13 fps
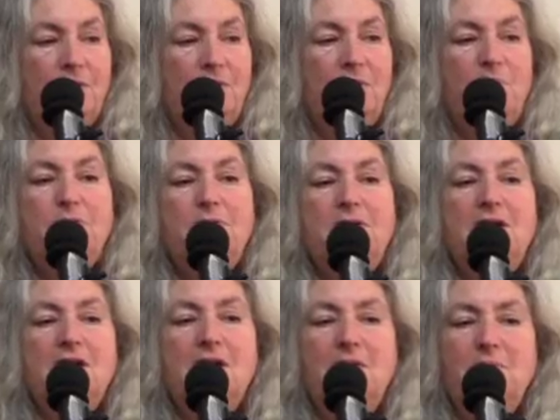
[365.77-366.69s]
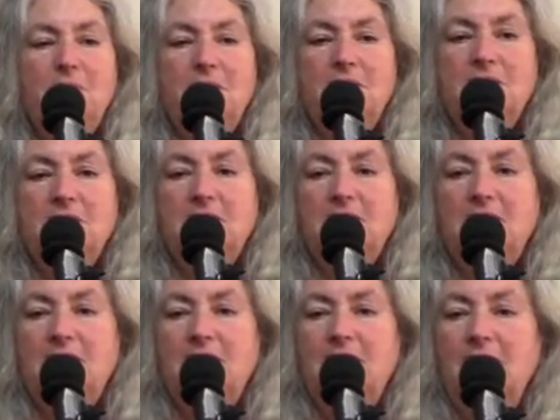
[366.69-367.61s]
Well, Boudica was
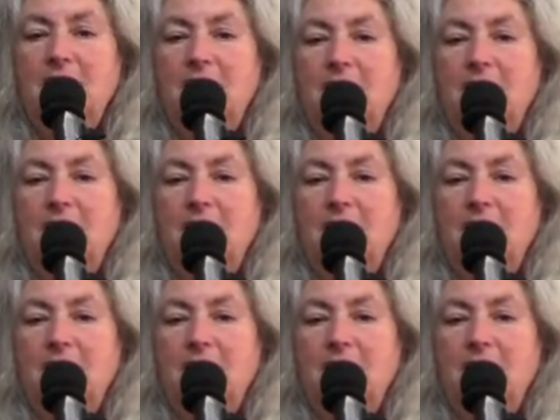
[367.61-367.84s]
the